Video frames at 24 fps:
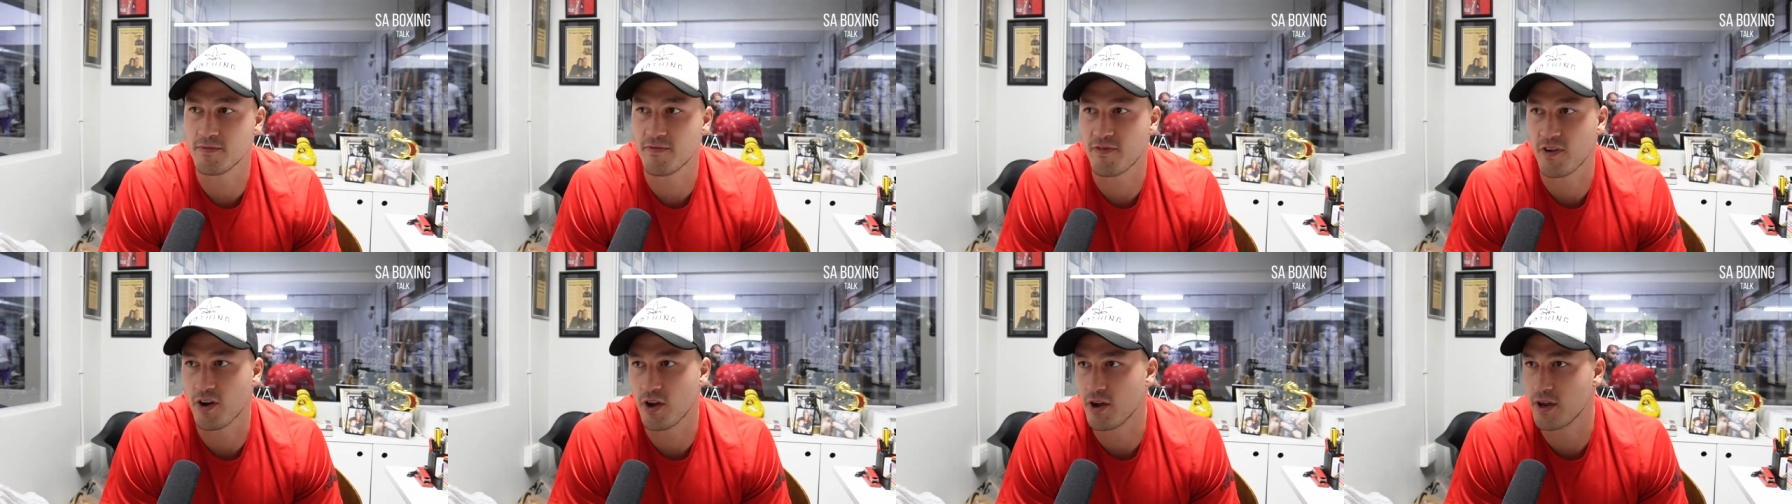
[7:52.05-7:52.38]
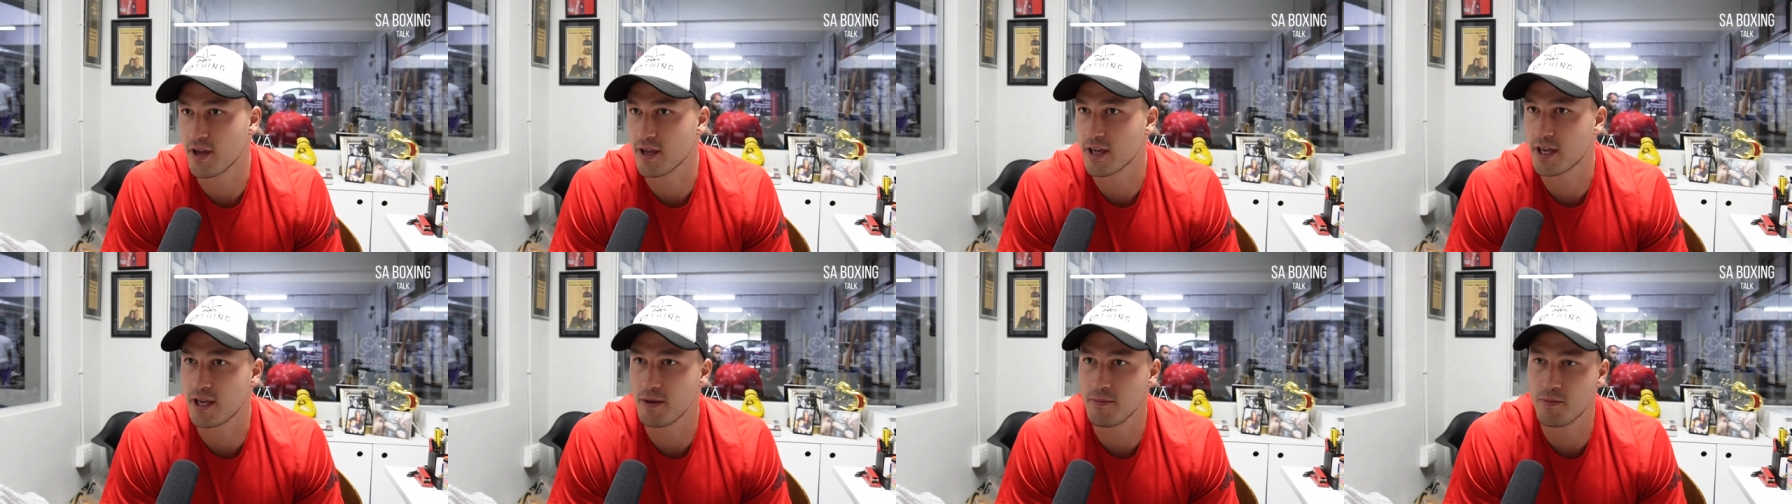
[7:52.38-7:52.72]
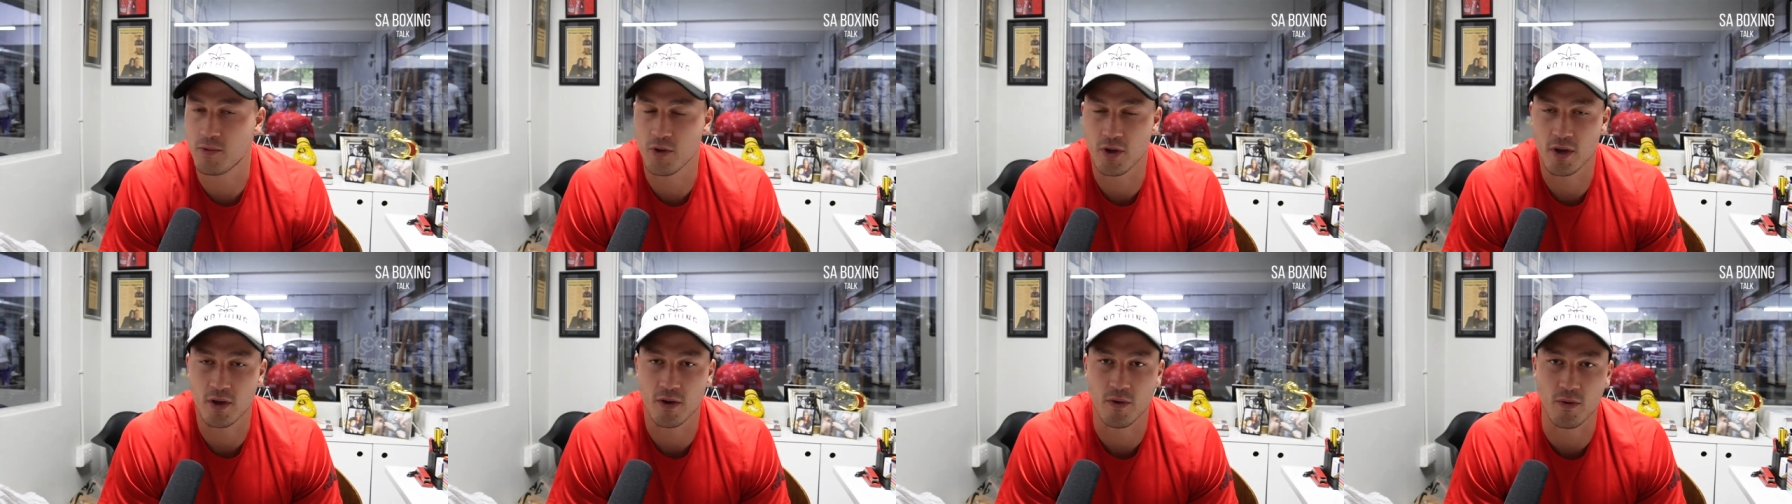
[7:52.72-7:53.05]
flowing, keep
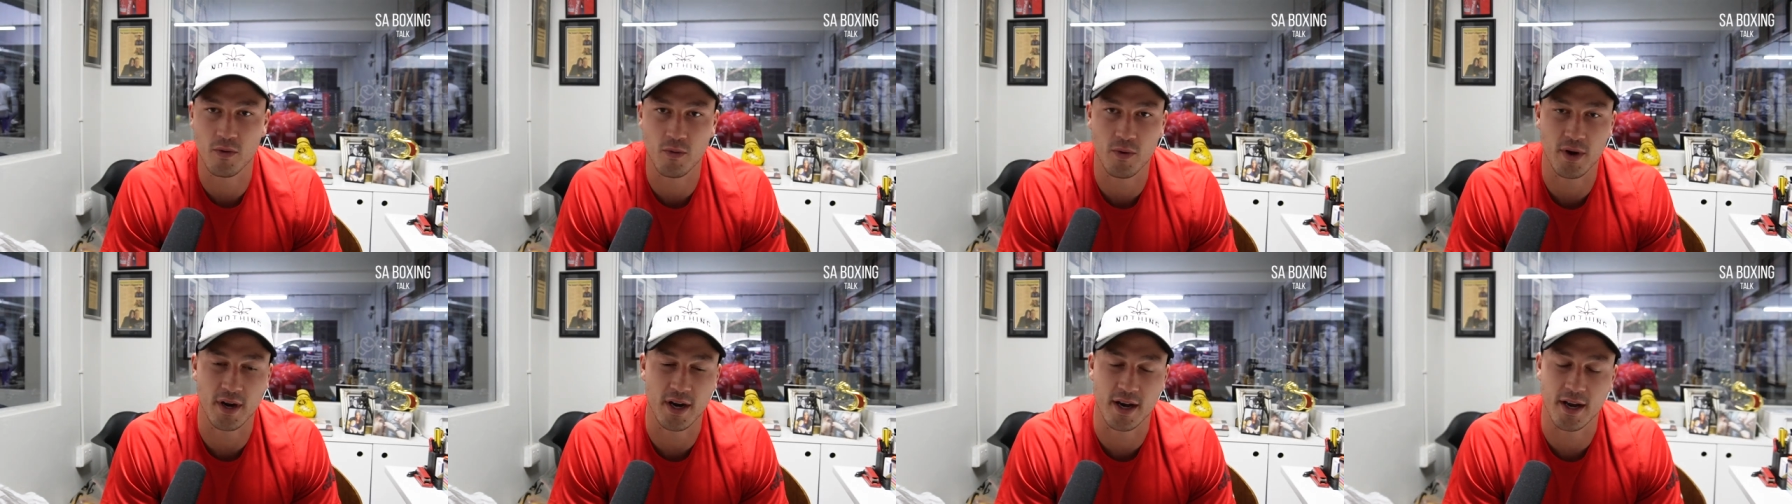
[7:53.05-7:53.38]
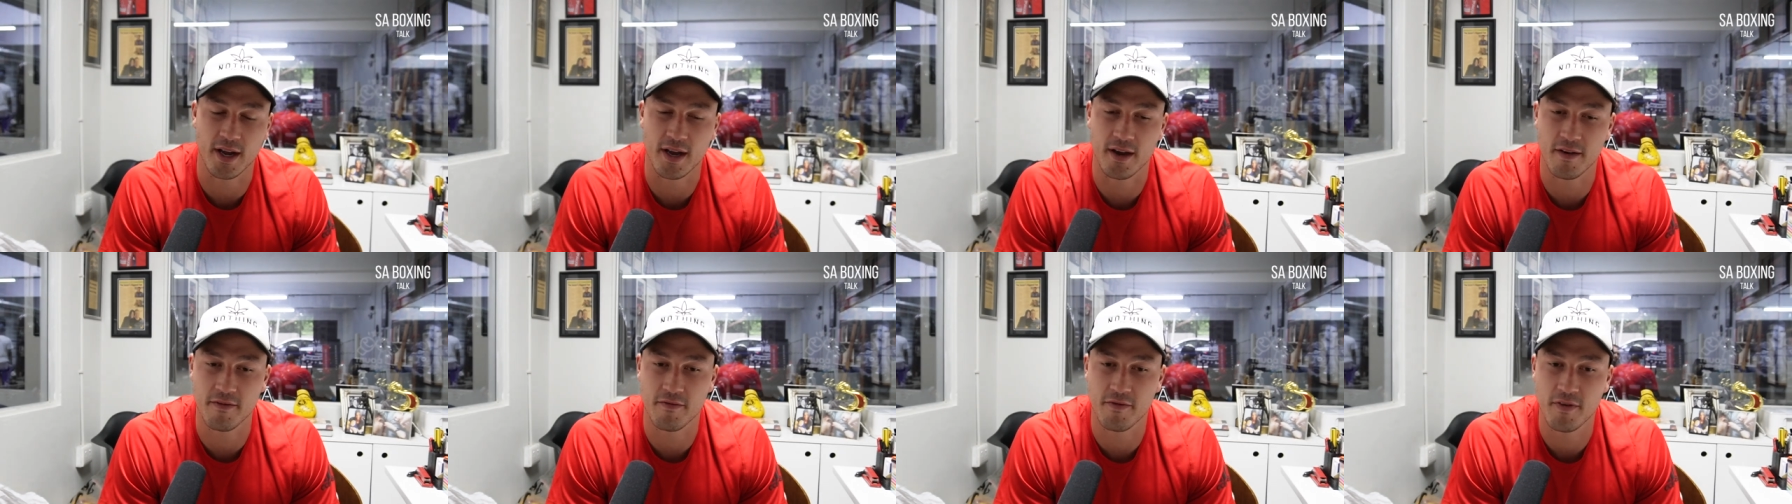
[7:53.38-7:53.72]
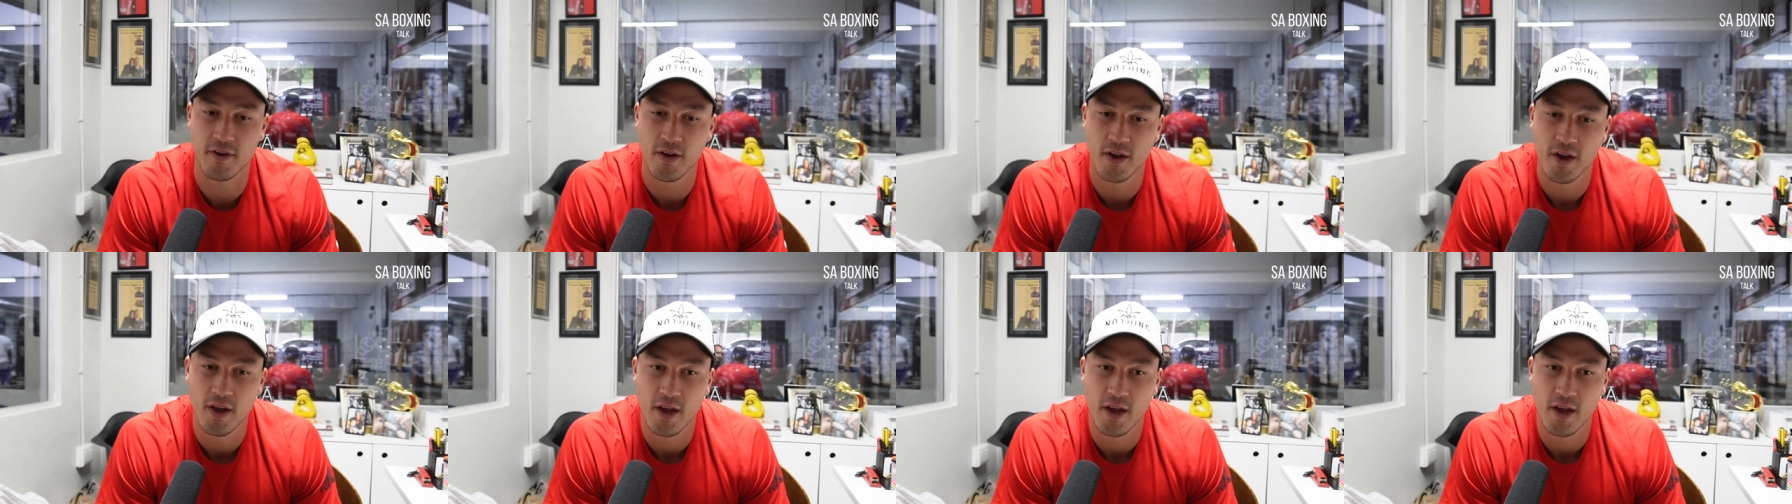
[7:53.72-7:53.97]
doing what I love.